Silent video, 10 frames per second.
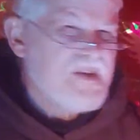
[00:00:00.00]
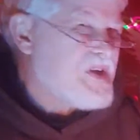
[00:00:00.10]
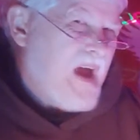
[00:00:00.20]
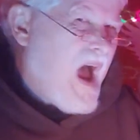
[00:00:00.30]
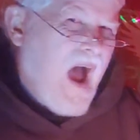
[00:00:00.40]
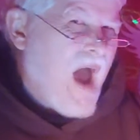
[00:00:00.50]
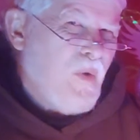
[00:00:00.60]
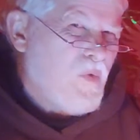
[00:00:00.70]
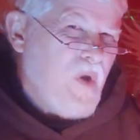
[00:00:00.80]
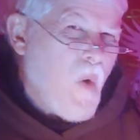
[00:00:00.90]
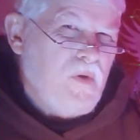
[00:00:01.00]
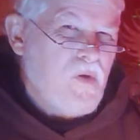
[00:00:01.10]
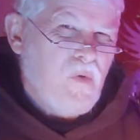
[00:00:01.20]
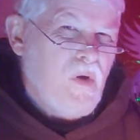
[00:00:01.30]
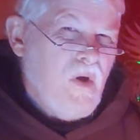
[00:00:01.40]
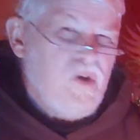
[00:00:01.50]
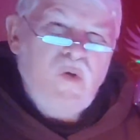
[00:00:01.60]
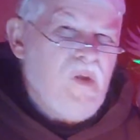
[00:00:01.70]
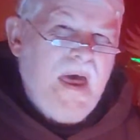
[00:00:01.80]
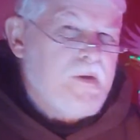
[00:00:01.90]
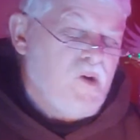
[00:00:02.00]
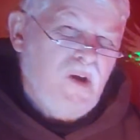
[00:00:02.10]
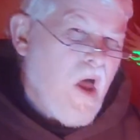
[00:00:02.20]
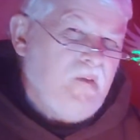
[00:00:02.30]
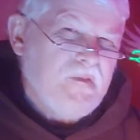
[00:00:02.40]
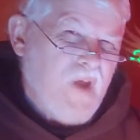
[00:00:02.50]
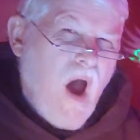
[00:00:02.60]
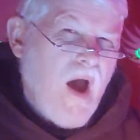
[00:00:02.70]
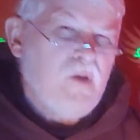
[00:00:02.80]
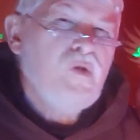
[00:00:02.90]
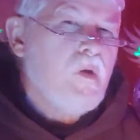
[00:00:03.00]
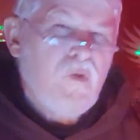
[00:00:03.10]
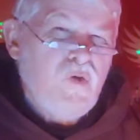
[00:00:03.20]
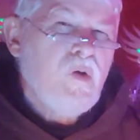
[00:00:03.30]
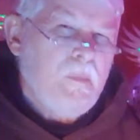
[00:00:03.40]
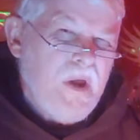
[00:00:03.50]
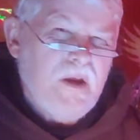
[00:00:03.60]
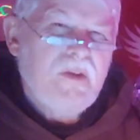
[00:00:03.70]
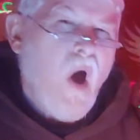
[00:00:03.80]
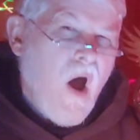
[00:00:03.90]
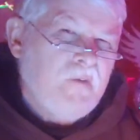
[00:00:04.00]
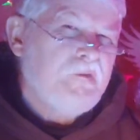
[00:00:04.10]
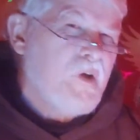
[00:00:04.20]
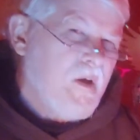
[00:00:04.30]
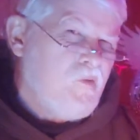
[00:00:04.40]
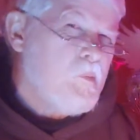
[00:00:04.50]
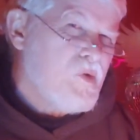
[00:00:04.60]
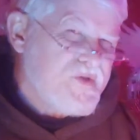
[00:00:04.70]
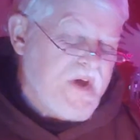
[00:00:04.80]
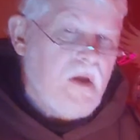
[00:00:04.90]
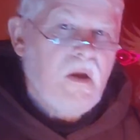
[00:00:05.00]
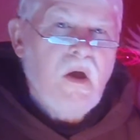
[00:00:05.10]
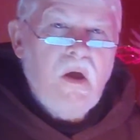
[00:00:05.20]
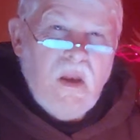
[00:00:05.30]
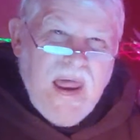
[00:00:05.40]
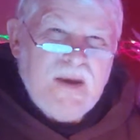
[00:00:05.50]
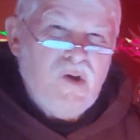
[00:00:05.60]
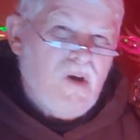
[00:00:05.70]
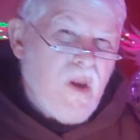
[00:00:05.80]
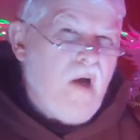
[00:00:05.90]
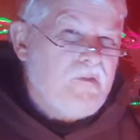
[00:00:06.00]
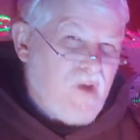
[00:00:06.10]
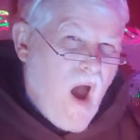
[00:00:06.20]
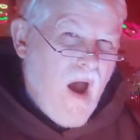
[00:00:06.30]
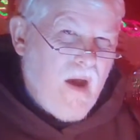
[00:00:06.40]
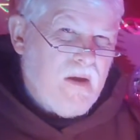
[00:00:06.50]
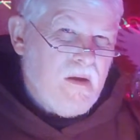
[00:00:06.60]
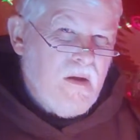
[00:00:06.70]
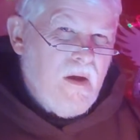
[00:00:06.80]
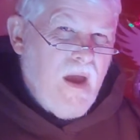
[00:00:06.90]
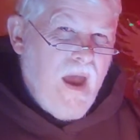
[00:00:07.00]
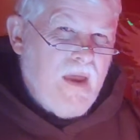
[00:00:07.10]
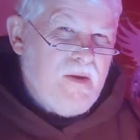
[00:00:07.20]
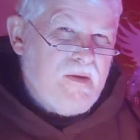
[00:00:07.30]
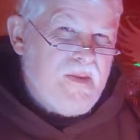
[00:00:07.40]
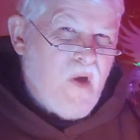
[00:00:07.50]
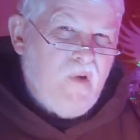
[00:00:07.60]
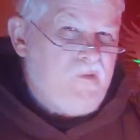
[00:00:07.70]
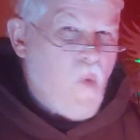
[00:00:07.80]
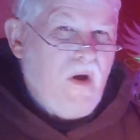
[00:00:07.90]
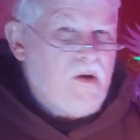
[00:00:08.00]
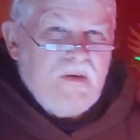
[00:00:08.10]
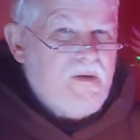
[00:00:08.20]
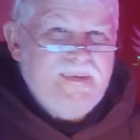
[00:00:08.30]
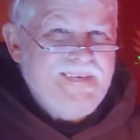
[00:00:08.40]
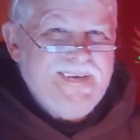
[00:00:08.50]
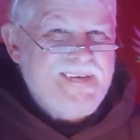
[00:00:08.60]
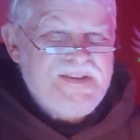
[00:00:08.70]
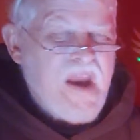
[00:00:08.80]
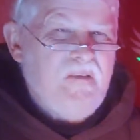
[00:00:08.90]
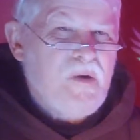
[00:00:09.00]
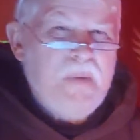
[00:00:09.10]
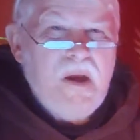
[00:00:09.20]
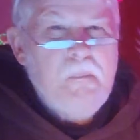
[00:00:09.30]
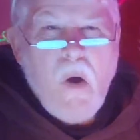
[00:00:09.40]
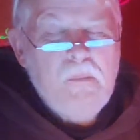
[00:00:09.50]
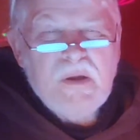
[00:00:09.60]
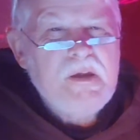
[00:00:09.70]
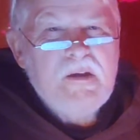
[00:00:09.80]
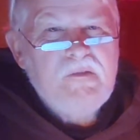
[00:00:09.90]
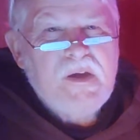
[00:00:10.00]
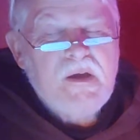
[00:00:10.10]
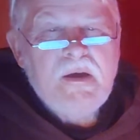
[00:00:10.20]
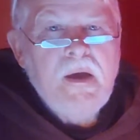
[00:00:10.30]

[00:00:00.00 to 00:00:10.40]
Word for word: going to say, I don't know you. You let your love die. You, you committed the unforgivable sin, letting your love die. And therefore, it's never been about believing.